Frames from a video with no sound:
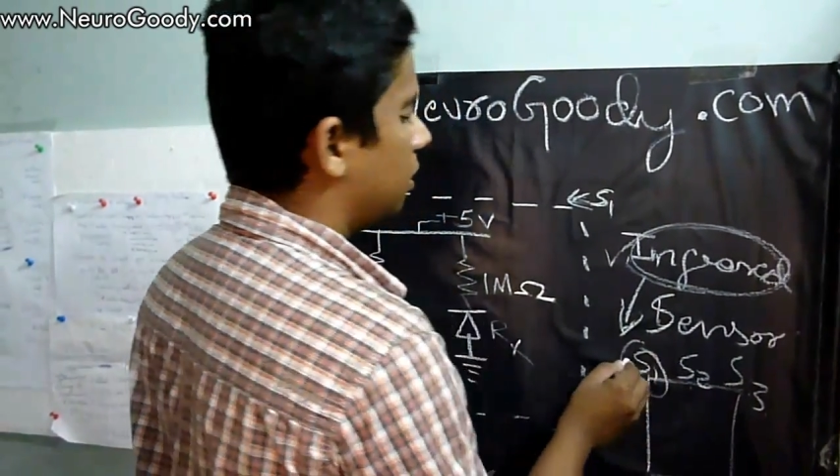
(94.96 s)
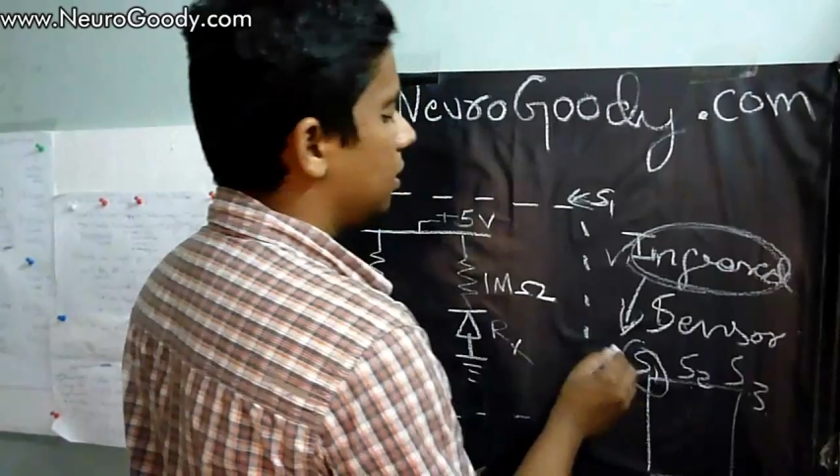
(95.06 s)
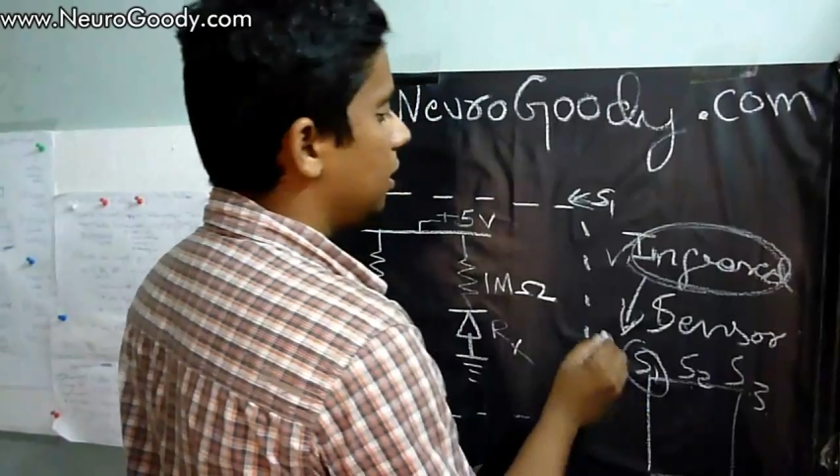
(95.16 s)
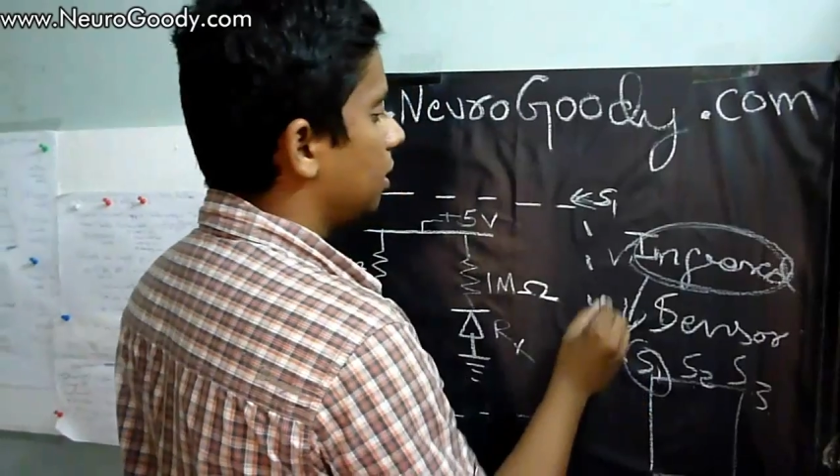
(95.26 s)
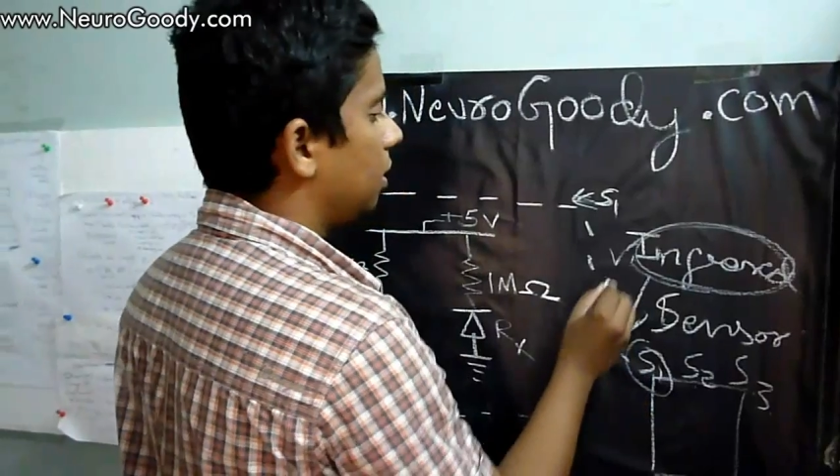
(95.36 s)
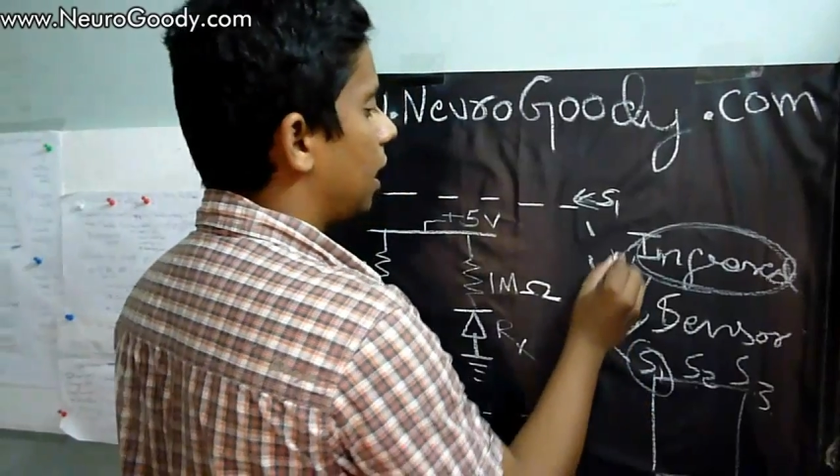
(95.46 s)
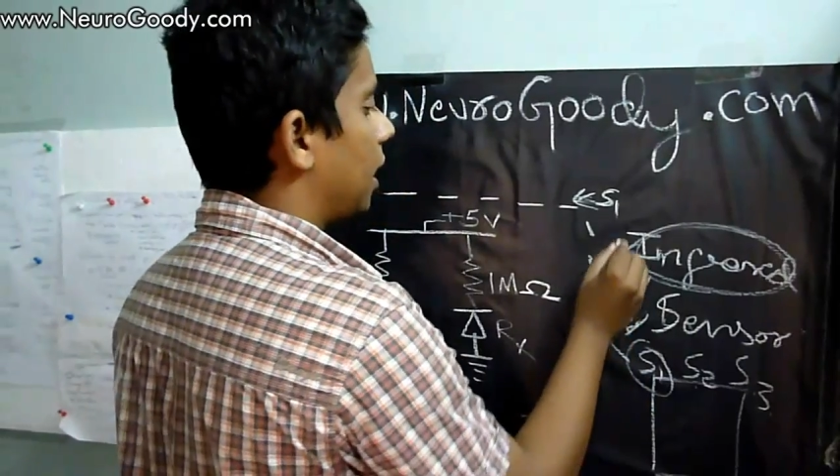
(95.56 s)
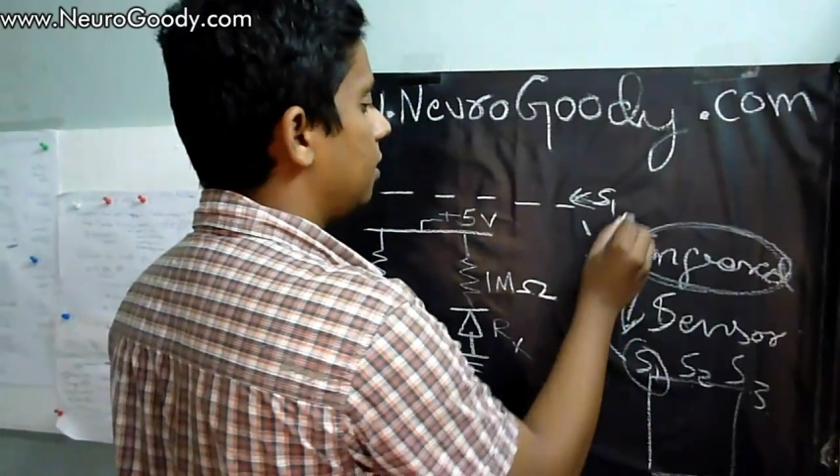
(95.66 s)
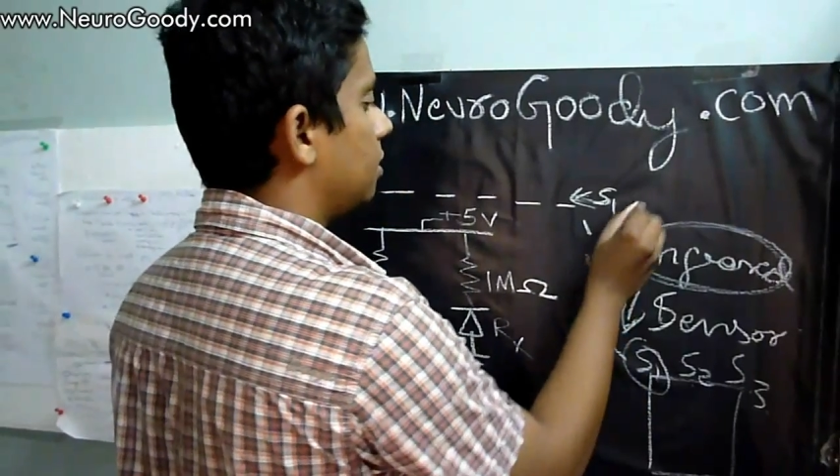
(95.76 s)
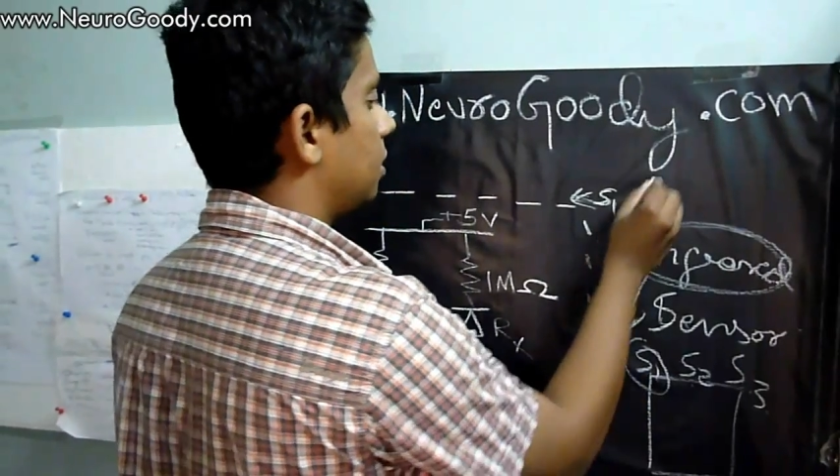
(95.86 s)
a single
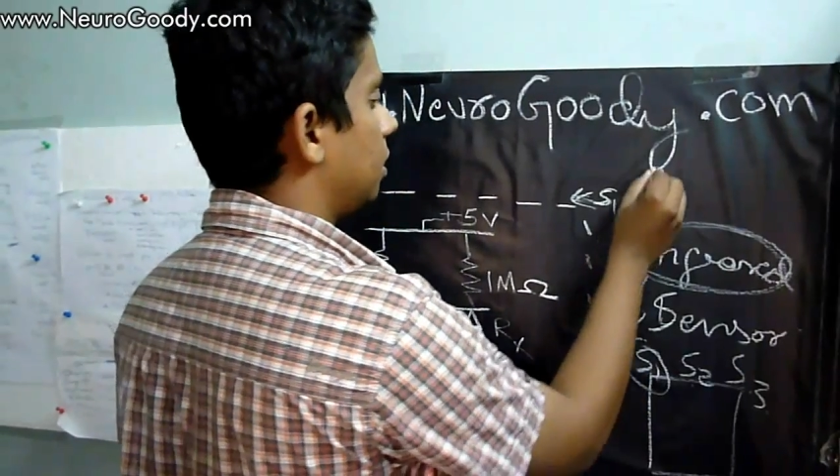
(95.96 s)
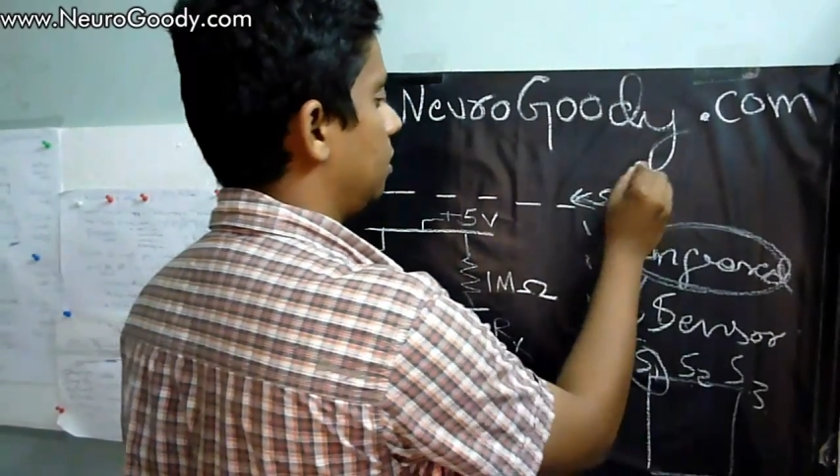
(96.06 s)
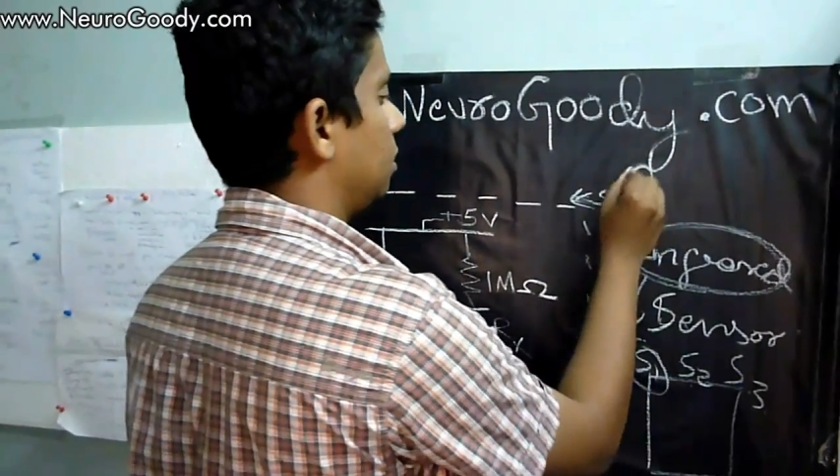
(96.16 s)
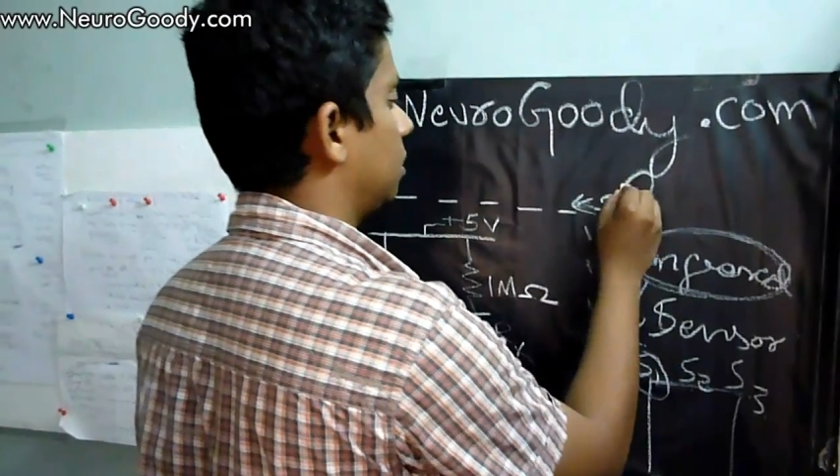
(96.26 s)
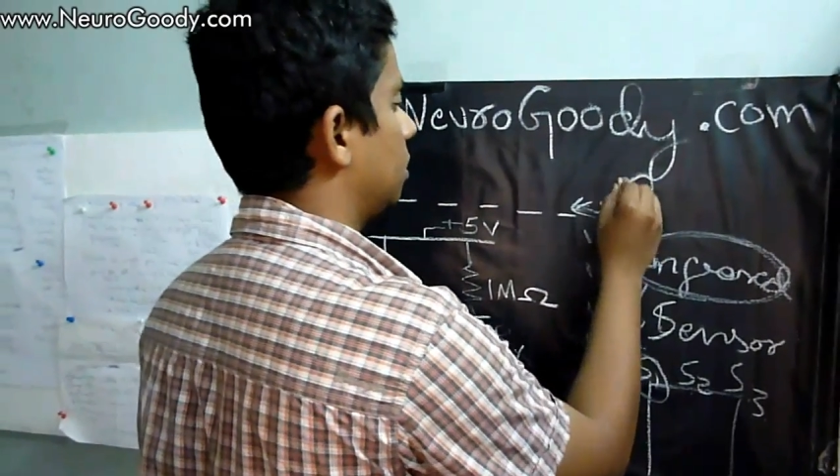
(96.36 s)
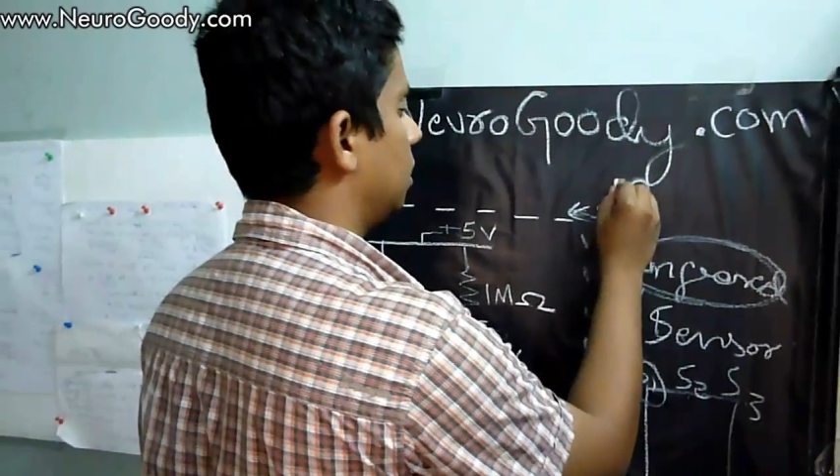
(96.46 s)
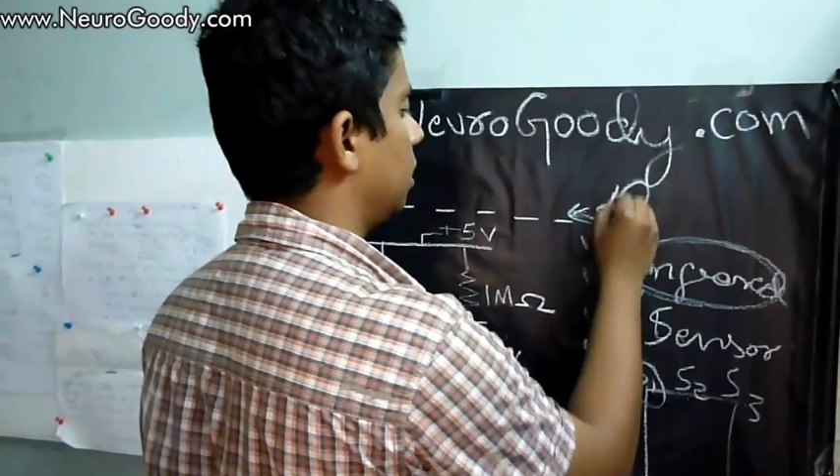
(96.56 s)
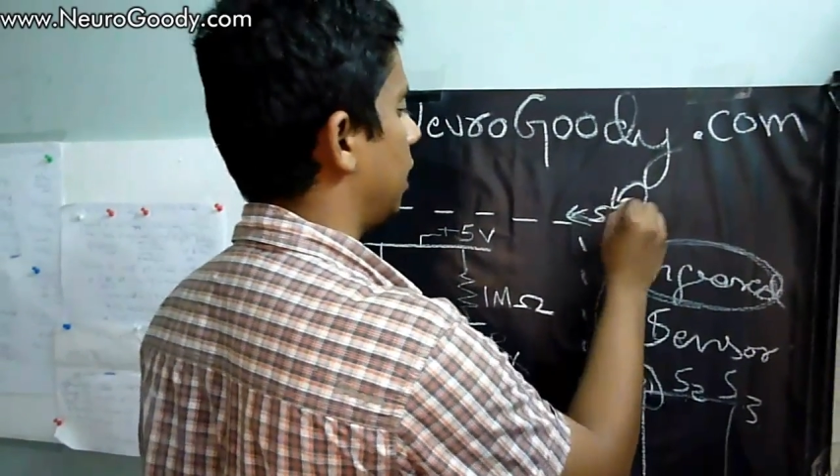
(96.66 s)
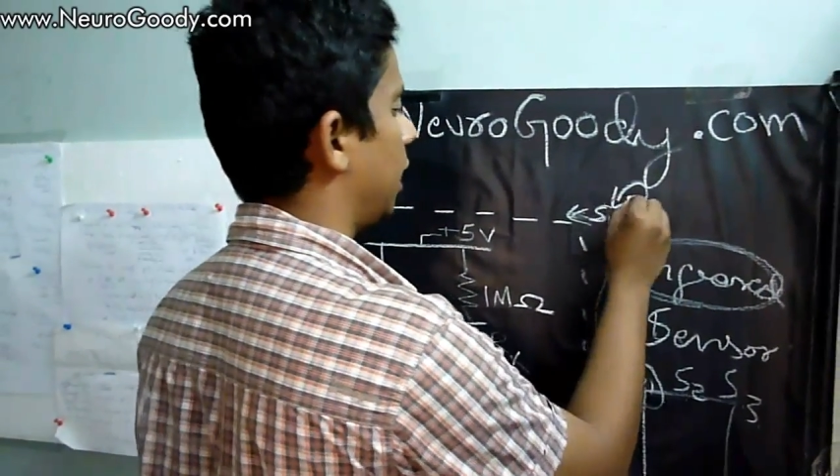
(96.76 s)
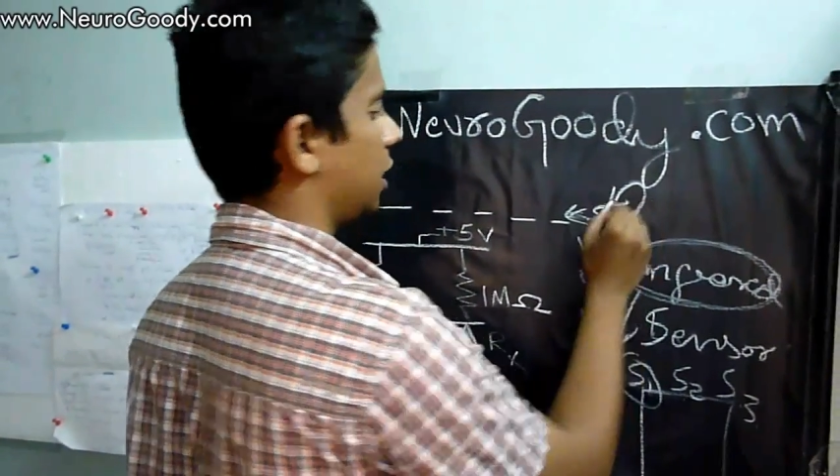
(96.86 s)
line sensor
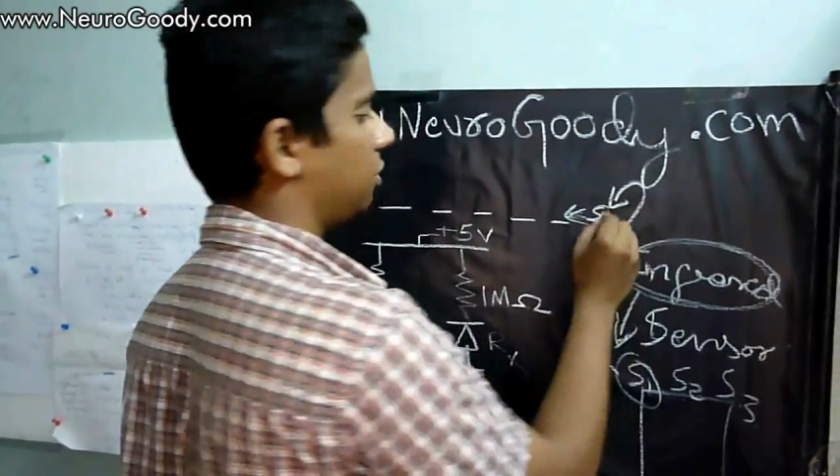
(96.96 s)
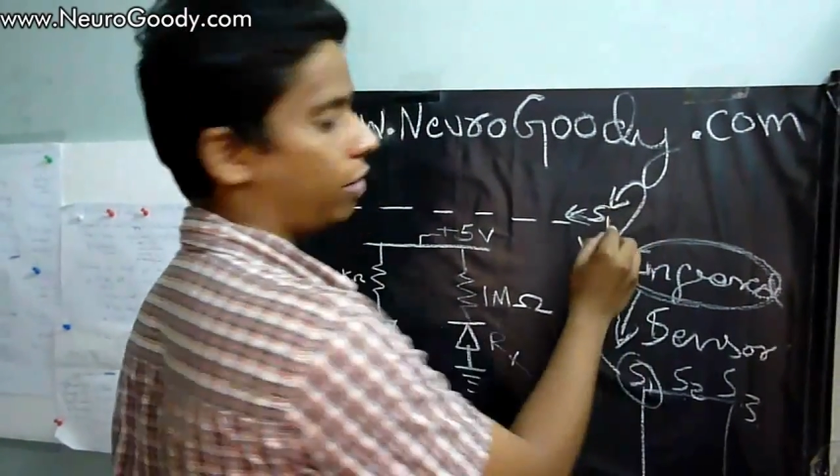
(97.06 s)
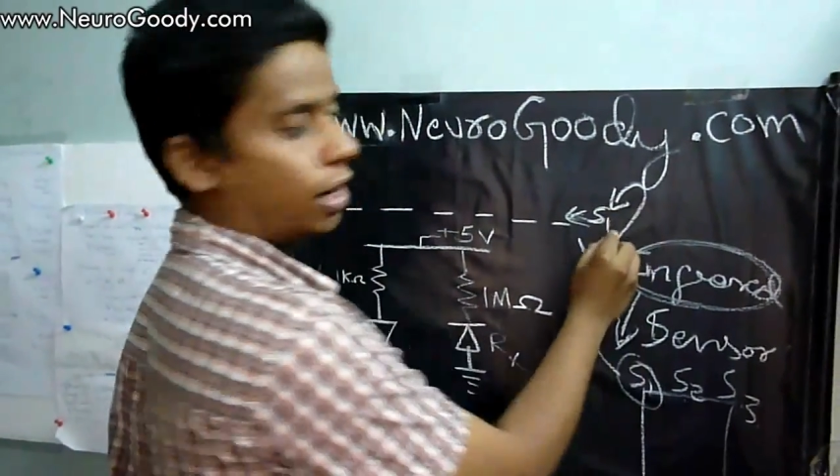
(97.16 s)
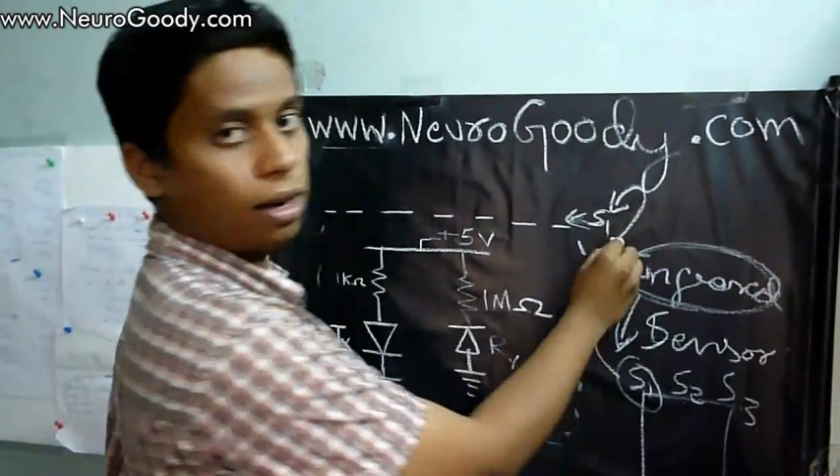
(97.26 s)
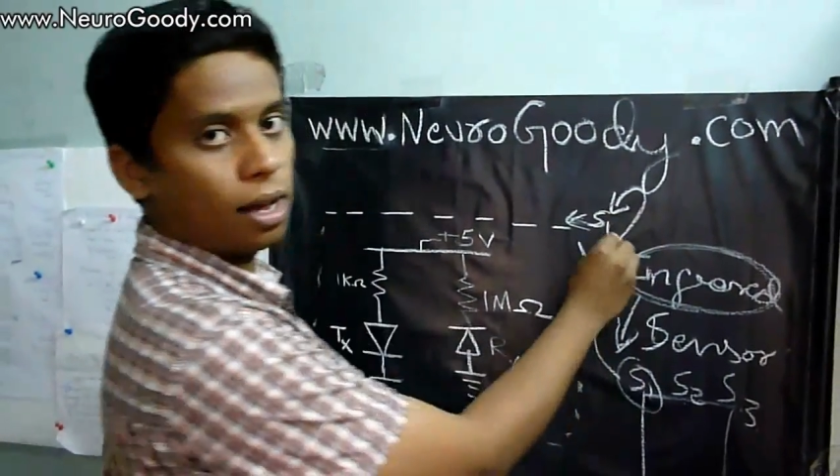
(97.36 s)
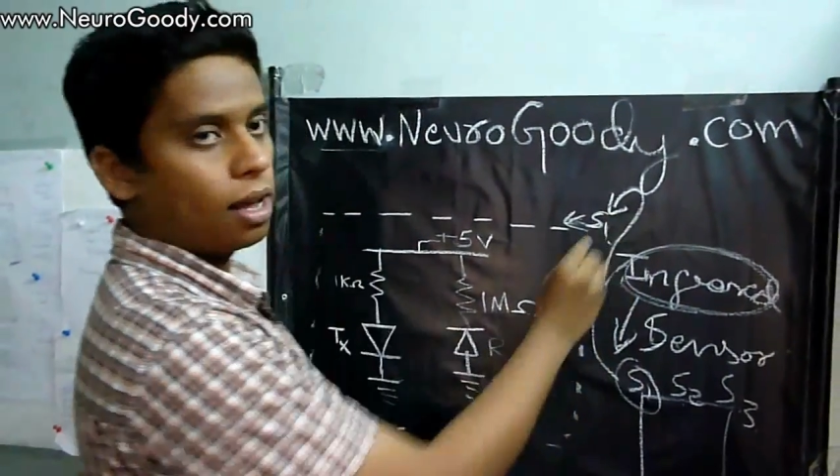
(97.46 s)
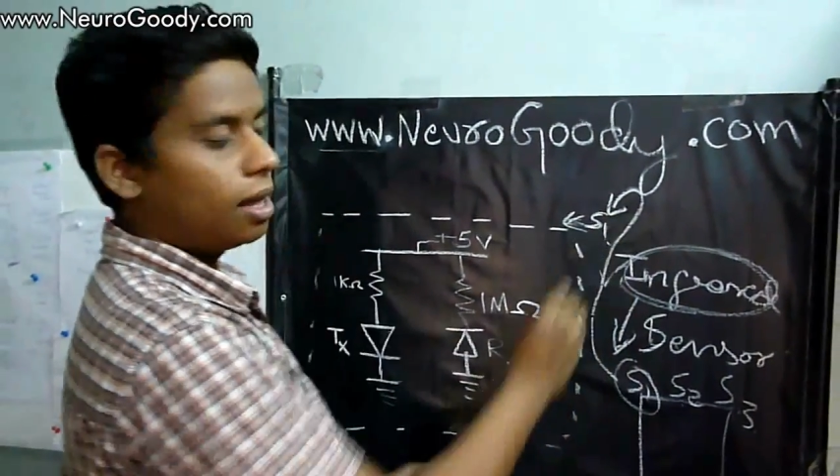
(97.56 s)
S1,